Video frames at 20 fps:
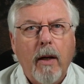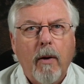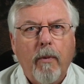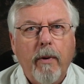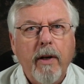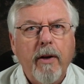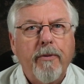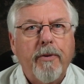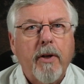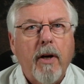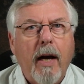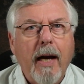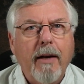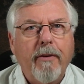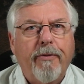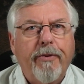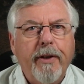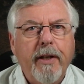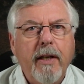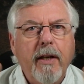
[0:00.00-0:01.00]
when you've
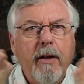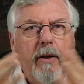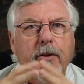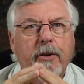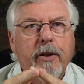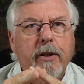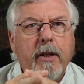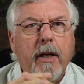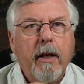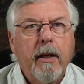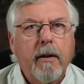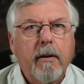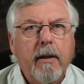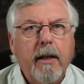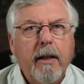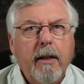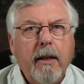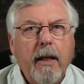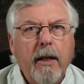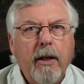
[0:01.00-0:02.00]
tied for years, you tend
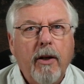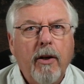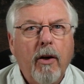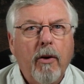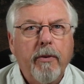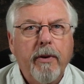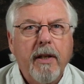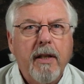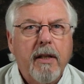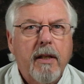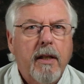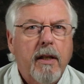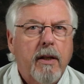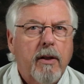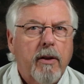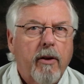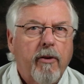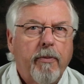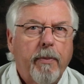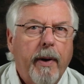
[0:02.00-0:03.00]
to know these things
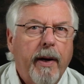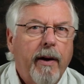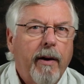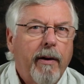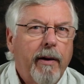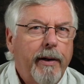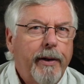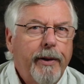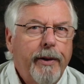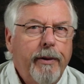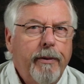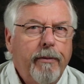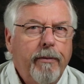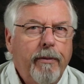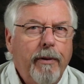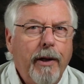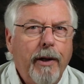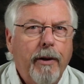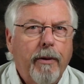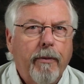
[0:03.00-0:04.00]
off by heart and you
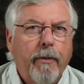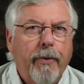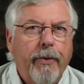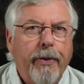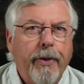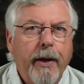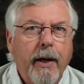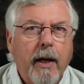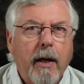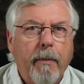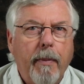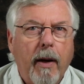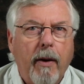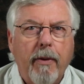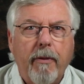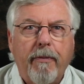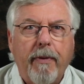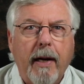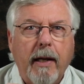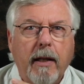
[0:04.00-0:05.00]
really don't think about
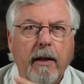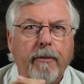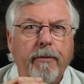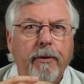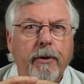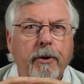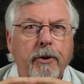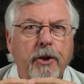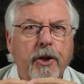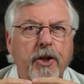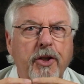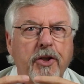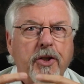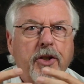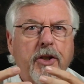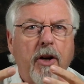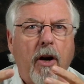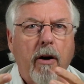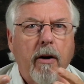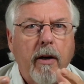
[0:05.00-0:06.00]
the fact if you're just
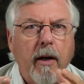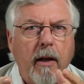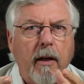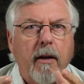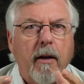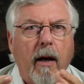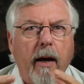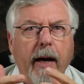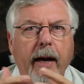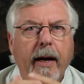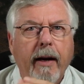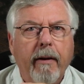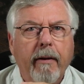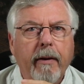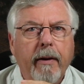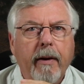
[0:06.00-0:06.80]
starting tying,